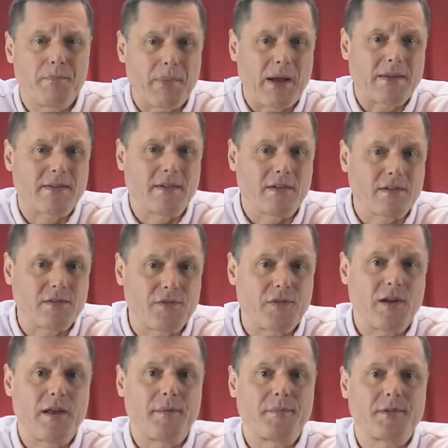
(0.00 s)
the pattern is
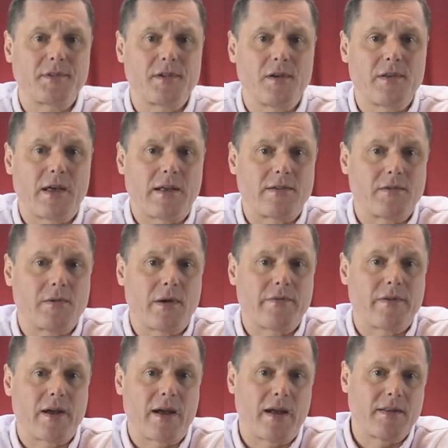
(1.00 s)
flipped so that
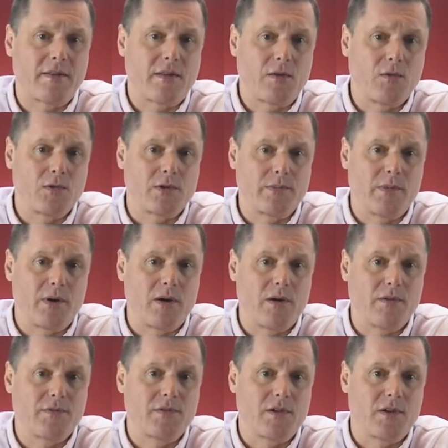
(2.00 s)
whoever had the autumn
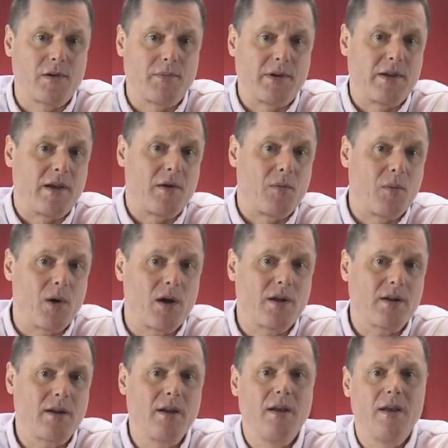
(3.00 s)
half term in year
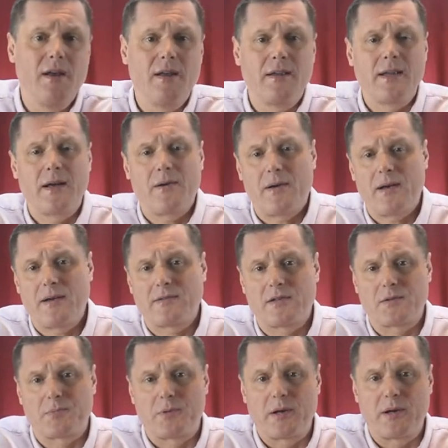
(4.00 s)
one now has
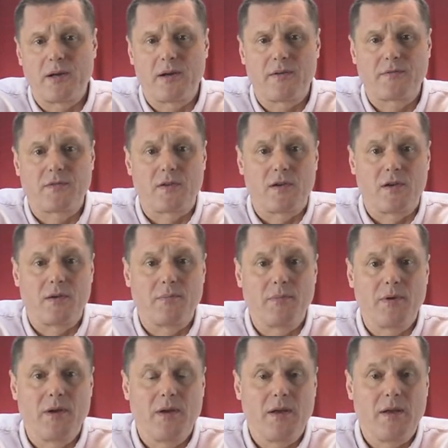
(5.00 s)
a spring half
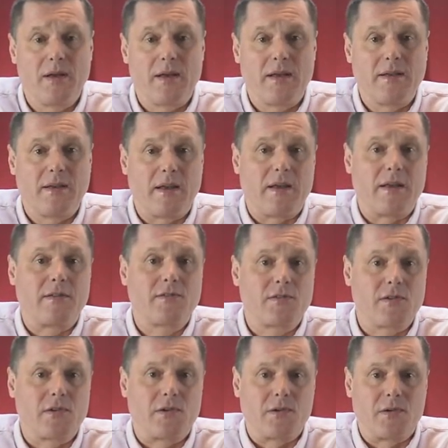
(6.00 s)
term in year
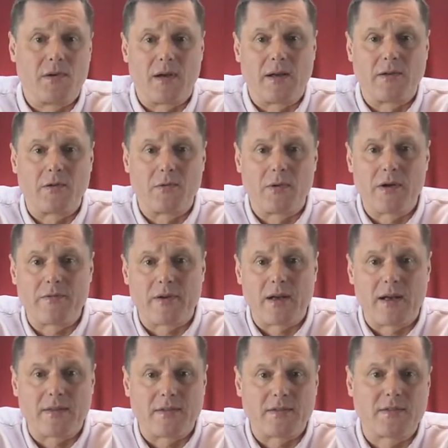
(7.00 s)
two, and whoever
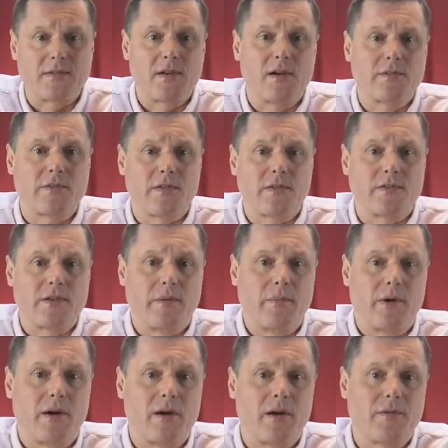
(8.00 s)
had the start of the
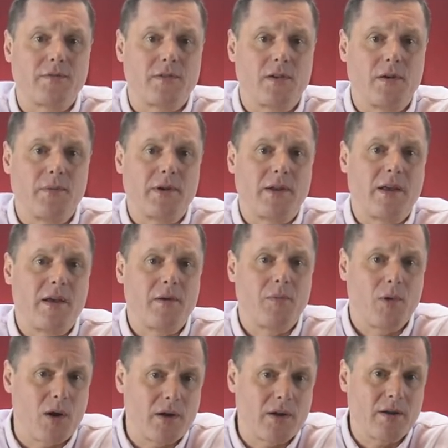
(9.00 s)
summer half term in year
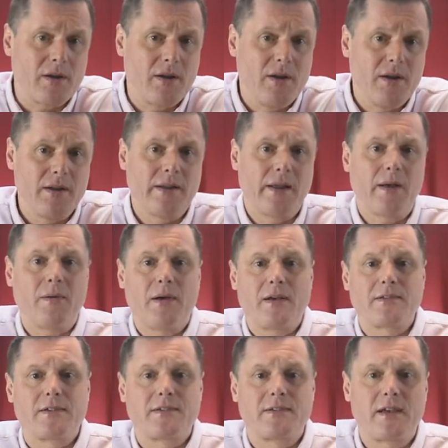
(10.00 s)
one now
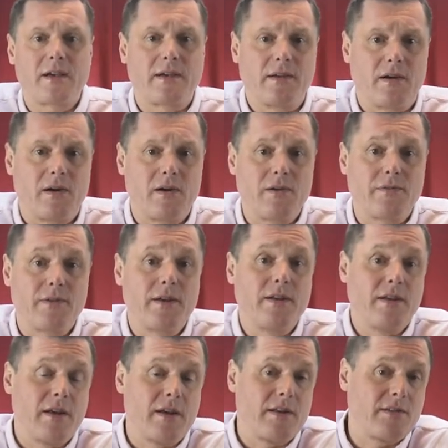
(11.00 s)
has a second half
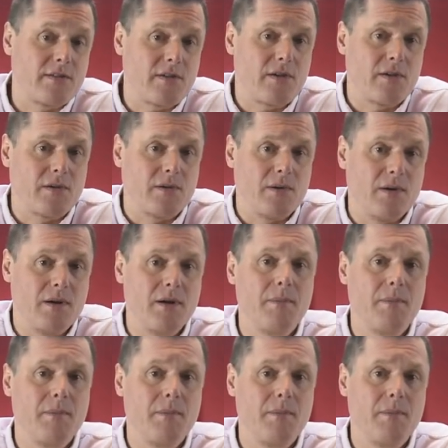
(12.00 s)
in year two.